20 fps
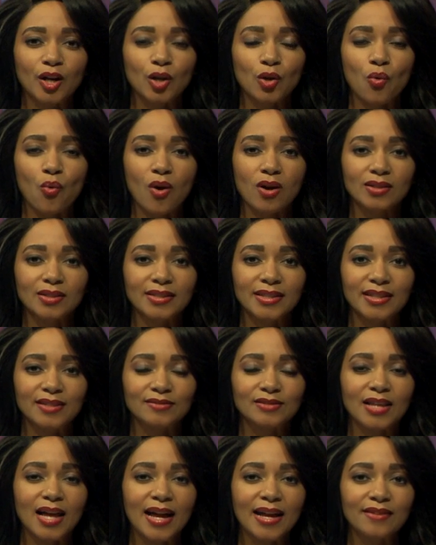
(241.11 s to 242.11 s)
our quality
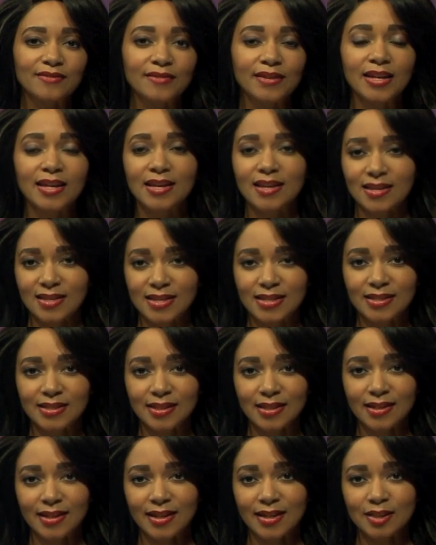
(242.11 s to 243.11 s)
of life, the
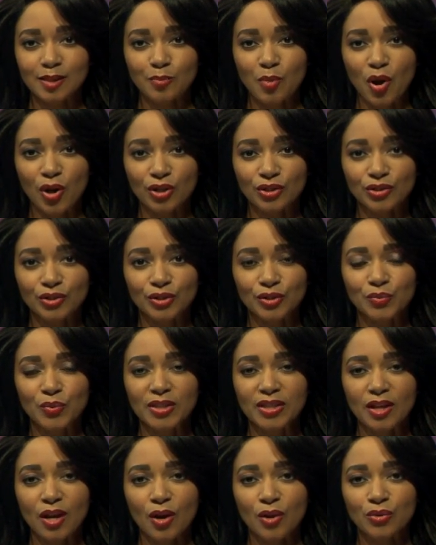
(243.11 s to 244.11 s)
city has partnered
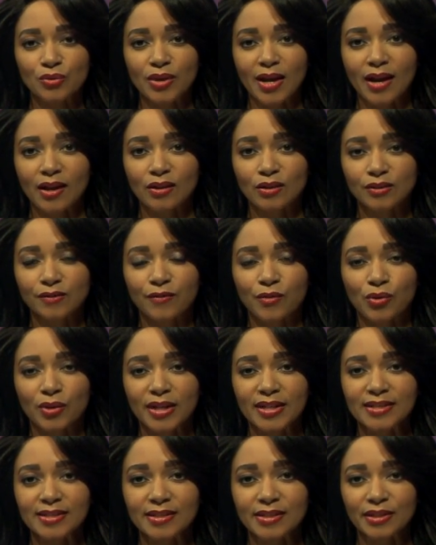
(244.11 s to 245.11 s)
with Cone Health
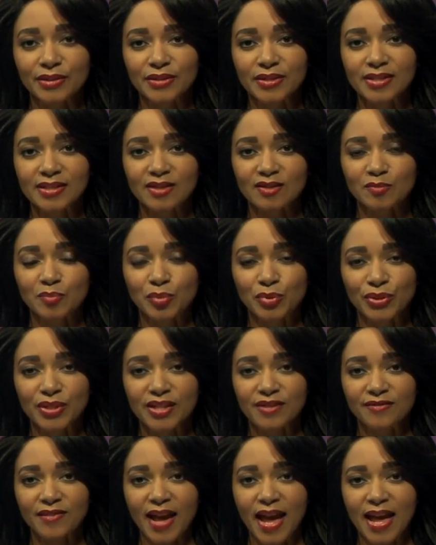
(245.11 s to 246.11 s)
for a series of
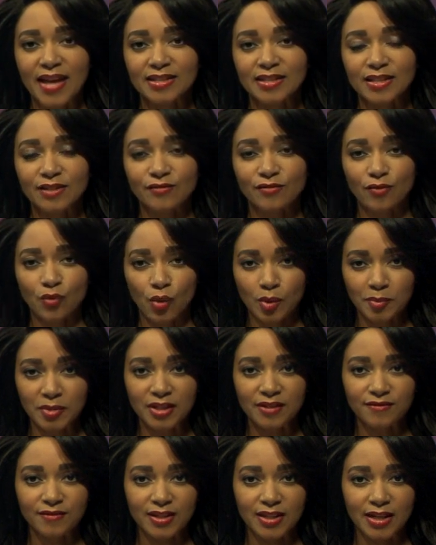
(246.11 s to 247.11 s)
brief and
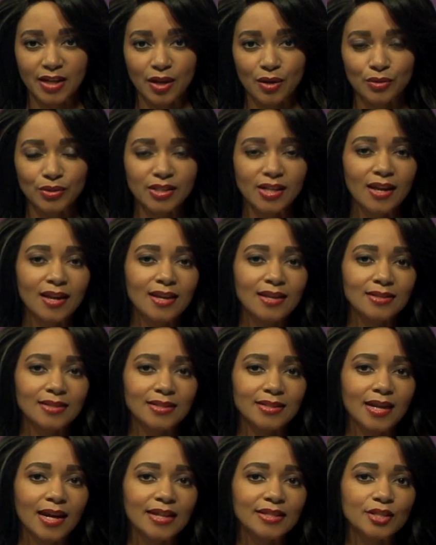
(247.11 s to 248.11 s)
informative videos
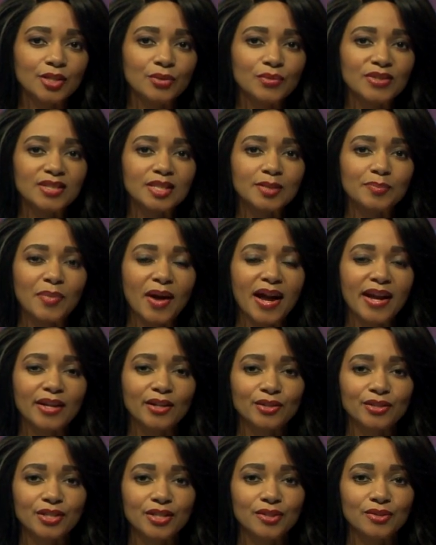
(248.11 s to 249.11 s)
designed to
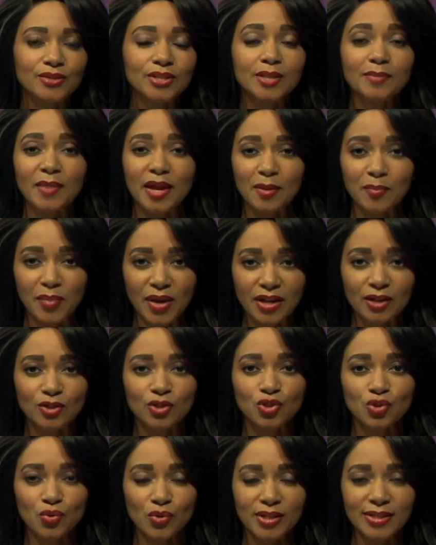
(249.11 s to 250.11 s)
inspire you to make better
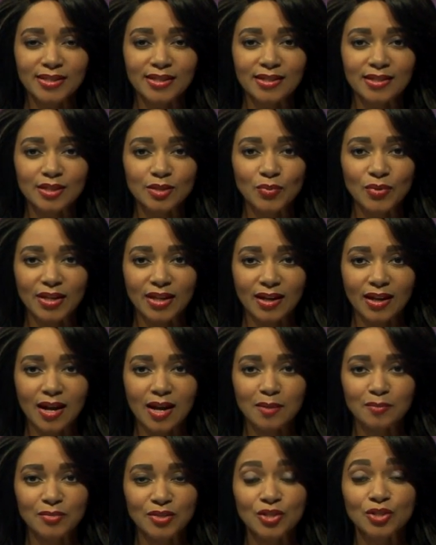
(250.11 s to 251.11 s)
choices when it
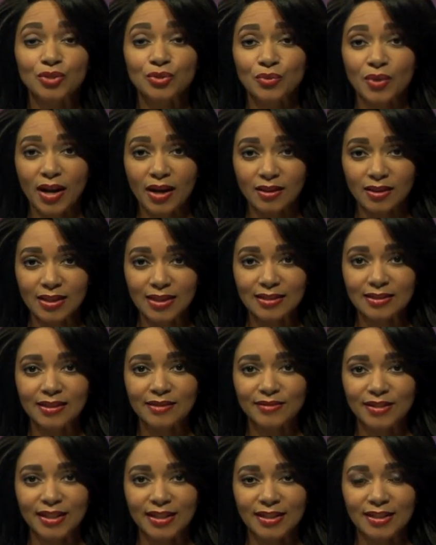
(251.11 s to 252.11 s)
comes to healthy
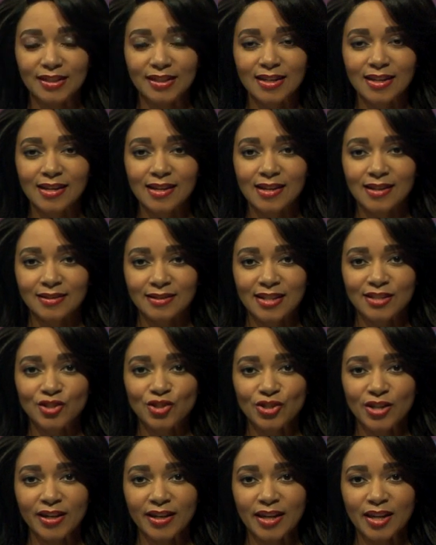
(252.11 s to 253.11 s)
living.
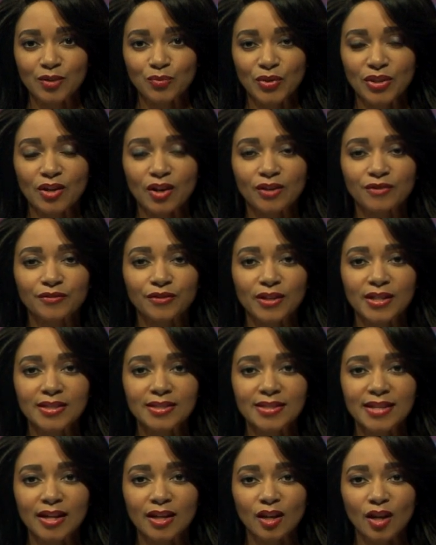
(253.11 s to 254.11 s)
Let's check in with our
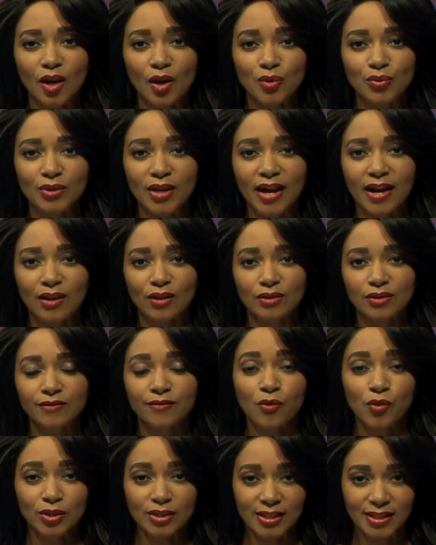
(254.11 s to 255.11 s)
friends at Cone Health
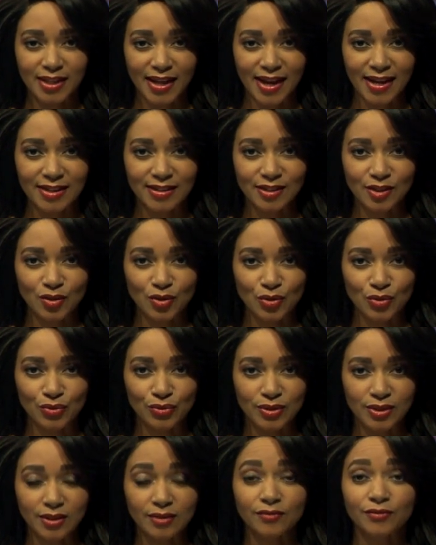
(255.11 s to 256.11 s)
for today's
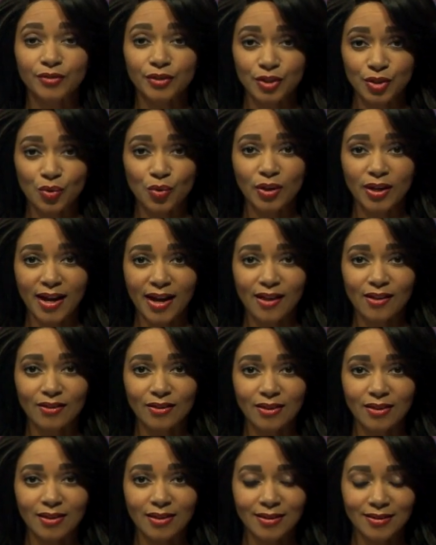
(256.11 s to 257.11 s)
news for your
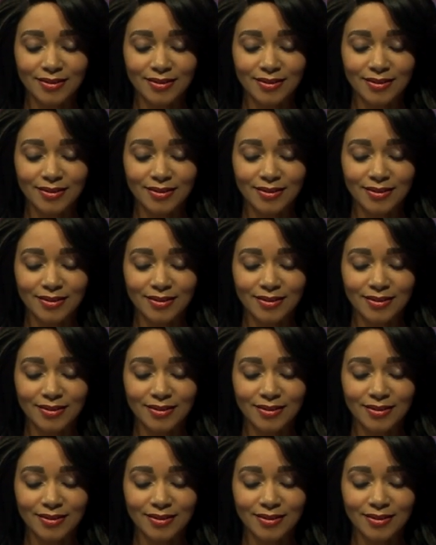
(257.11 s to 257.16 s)
health.